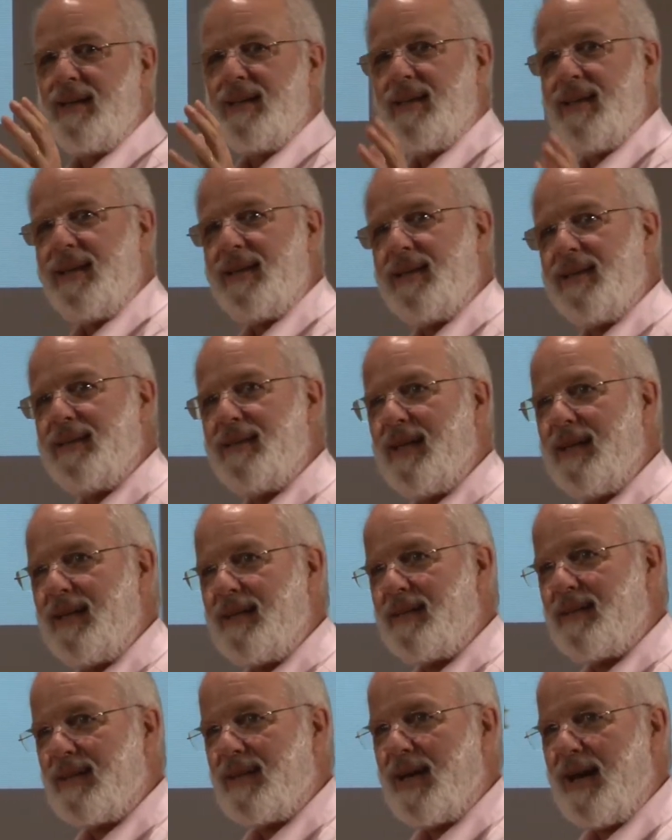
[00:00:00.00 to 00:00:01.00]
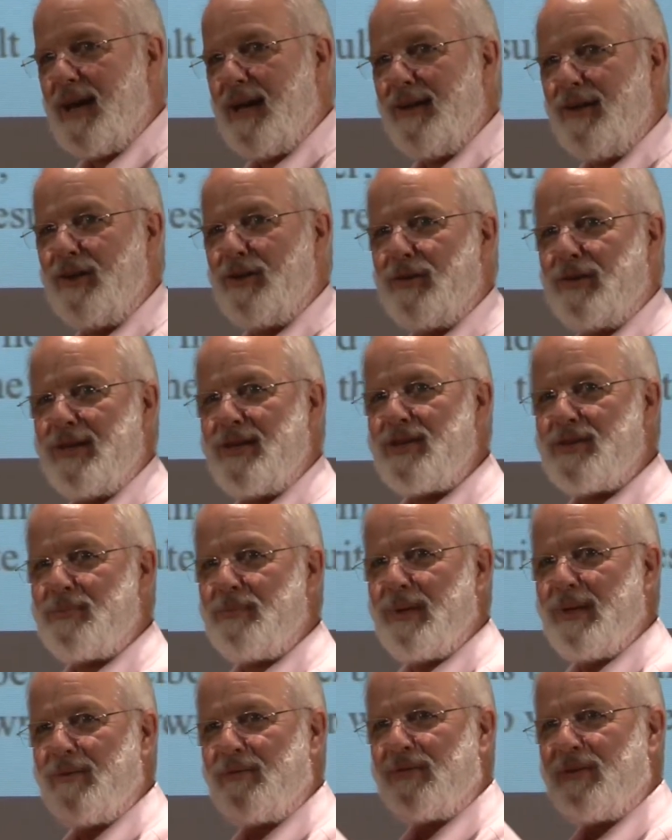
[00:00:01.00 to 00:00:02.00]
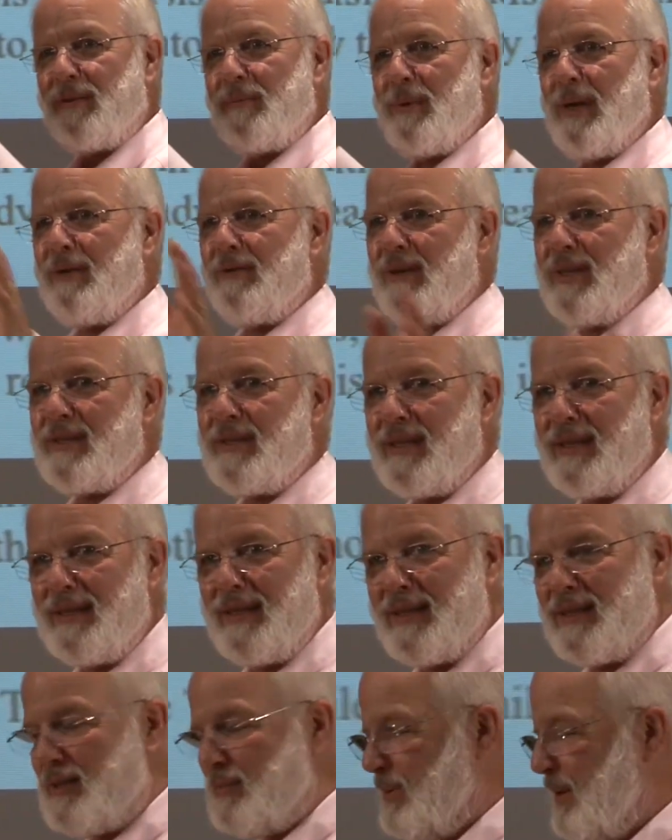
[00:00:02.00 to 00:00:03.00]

They can take the Ka nourishment from everything that's